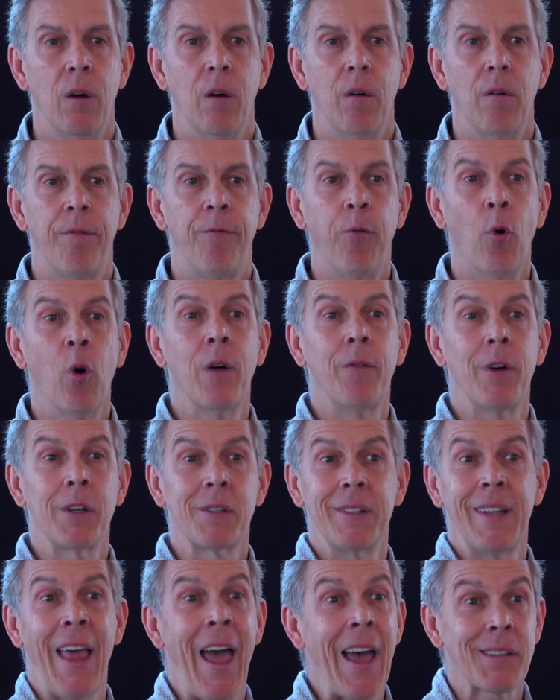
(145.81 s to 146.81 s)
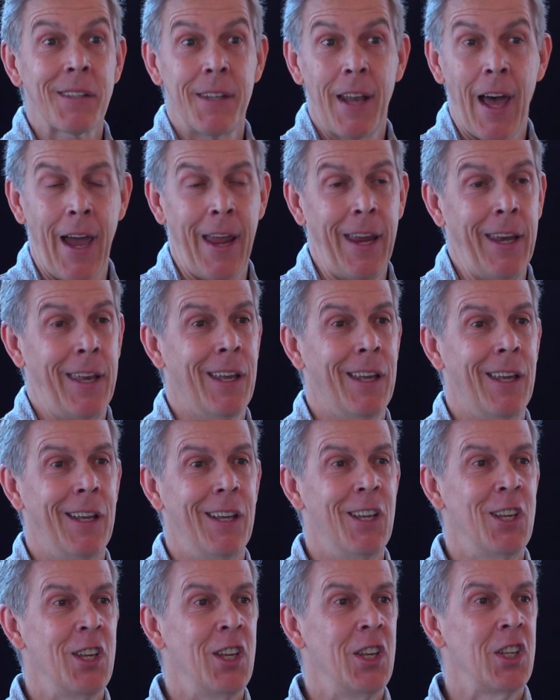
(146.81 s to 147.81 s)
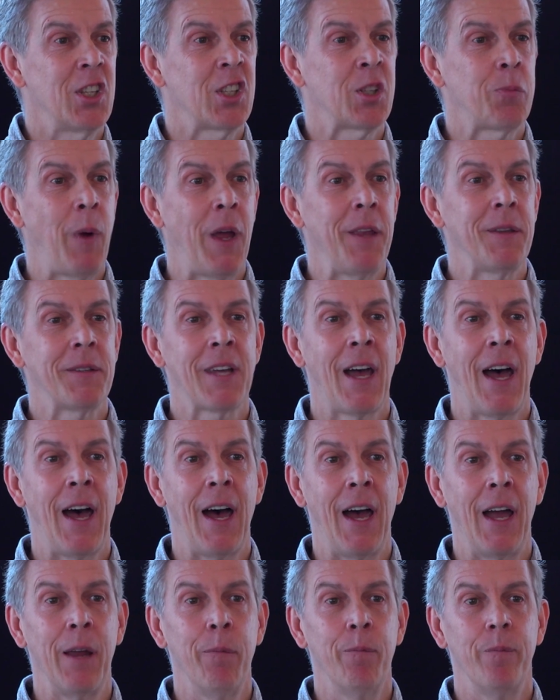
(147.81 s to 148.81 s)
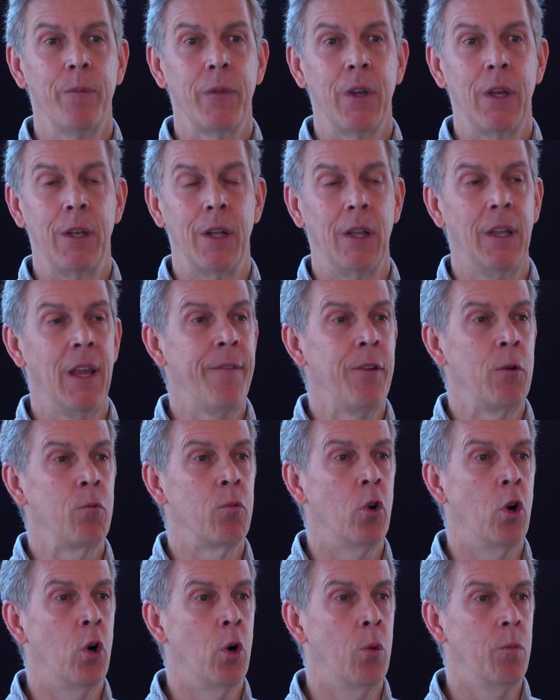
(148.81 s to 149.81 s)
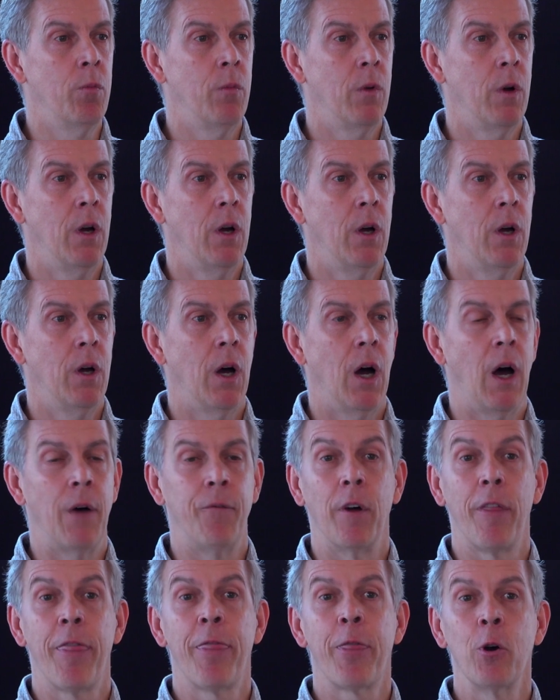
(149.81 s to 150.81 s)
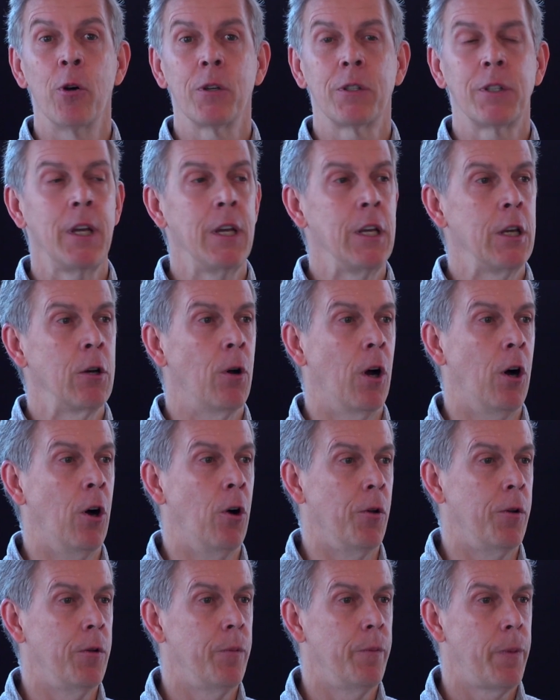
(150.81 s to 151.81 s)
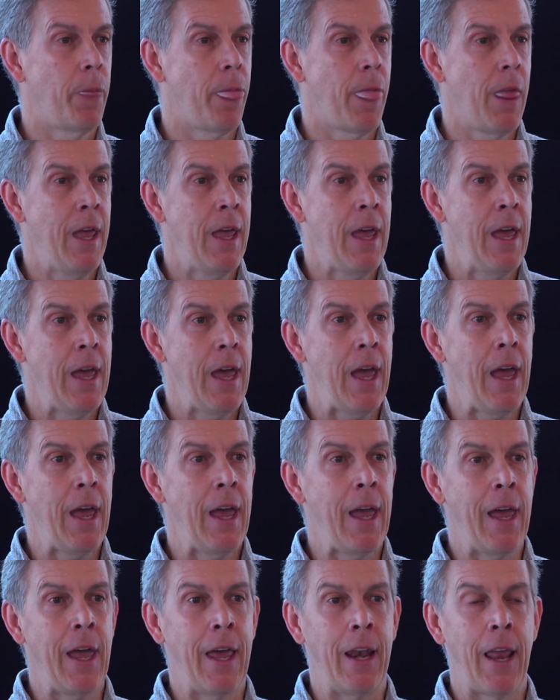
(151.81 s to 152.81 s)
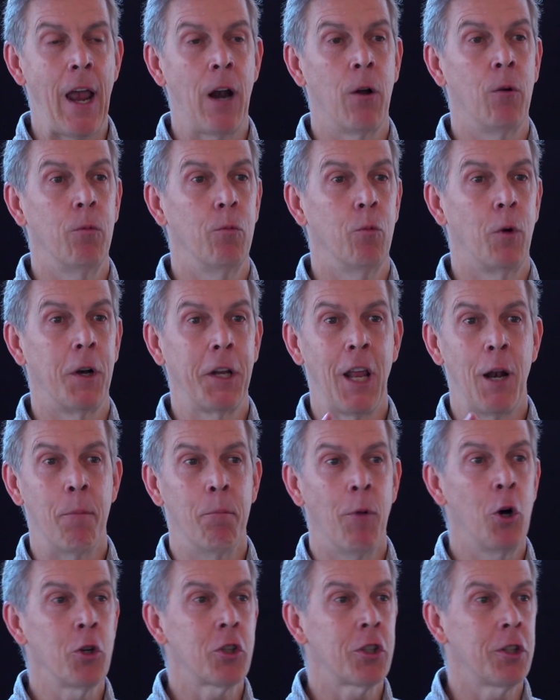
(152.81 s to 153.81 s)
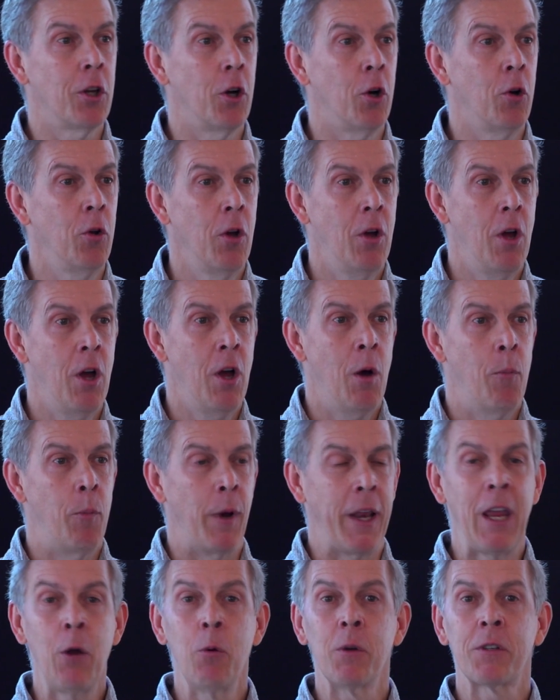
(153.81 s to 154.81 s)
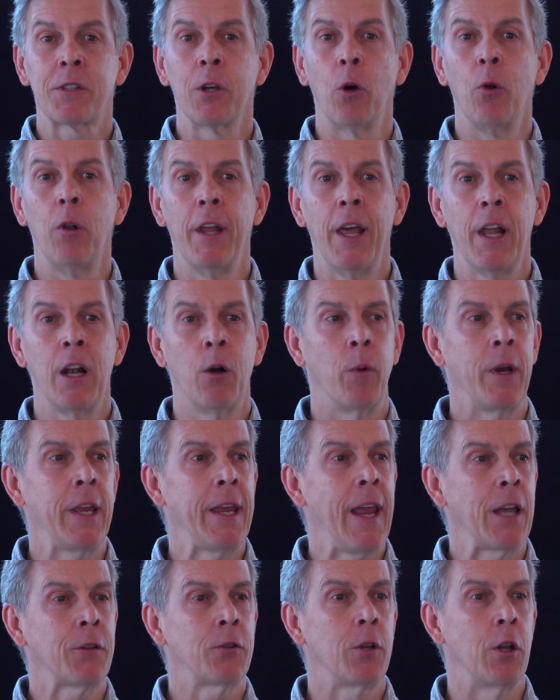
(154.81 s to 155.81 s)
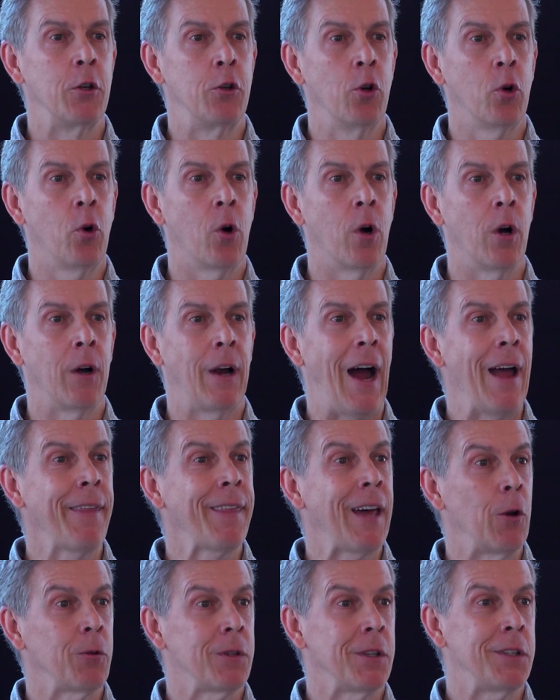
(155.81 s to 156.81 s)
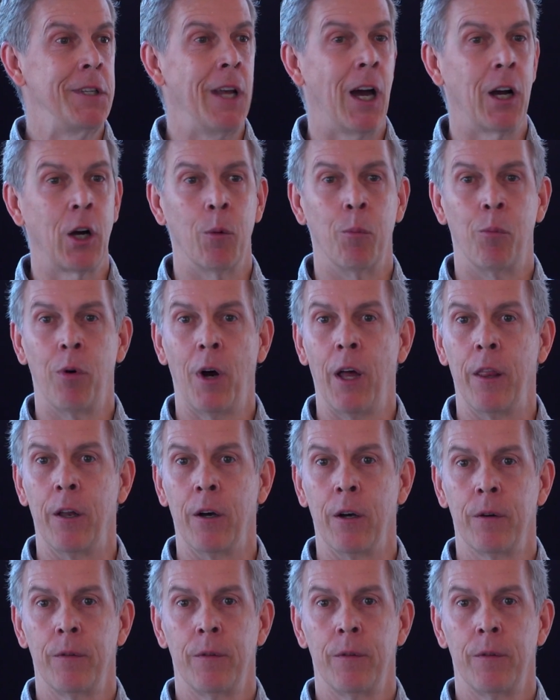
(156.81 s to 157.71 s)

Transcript: 4 of us last night spent time in the living room of a 13-year-old. And I don't want to get emotional, but he was so little when he answered the door, I thought it was his younger brother.